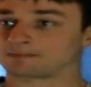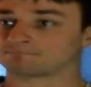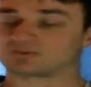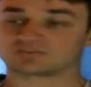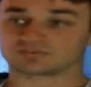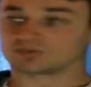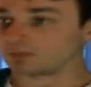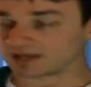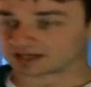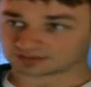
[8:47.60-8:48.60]
This is all.
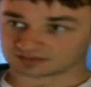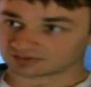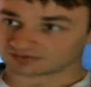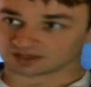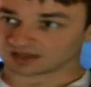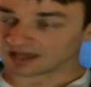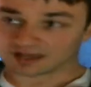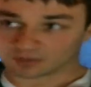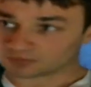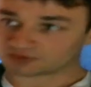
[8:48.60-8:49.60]
The
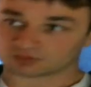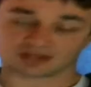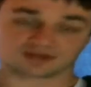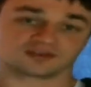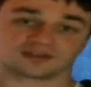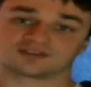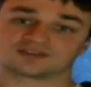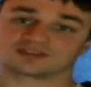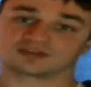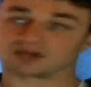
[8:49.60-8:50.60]
only reason why I can say this is
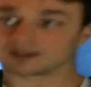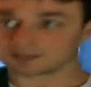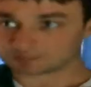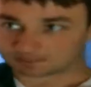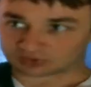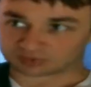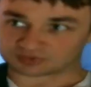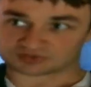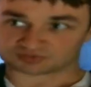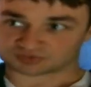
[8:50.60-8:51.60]
because I read it. So
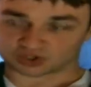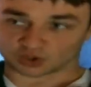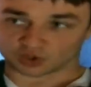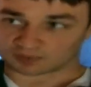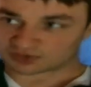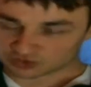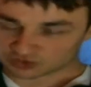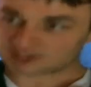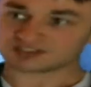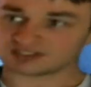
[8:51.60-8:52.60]
I'm just
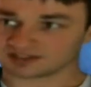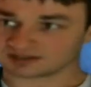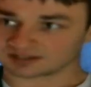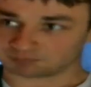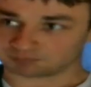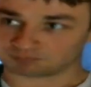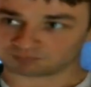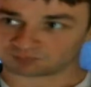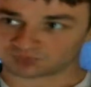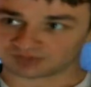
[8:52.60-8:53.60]
trusting the
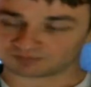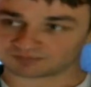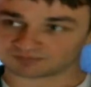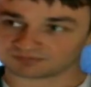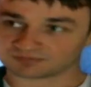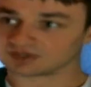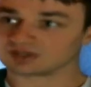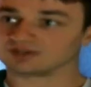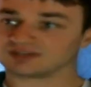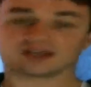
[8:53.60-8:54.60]

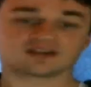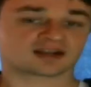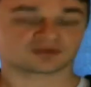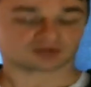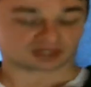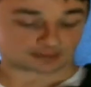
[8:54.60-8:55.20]
data that I read.